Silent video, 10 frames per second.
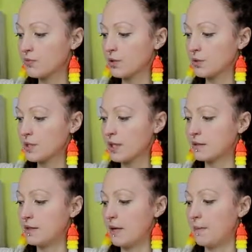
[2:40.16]
of course
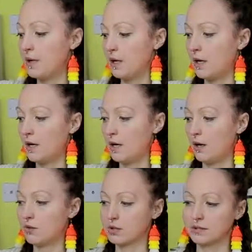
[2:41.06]
get them
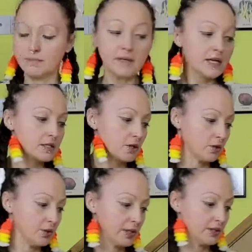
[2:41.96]
already mixed,
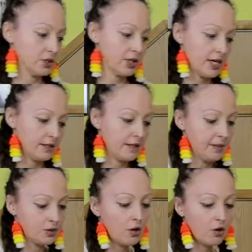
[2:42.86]
or you can create
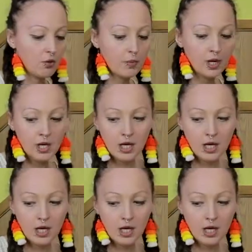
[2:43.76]
them at home,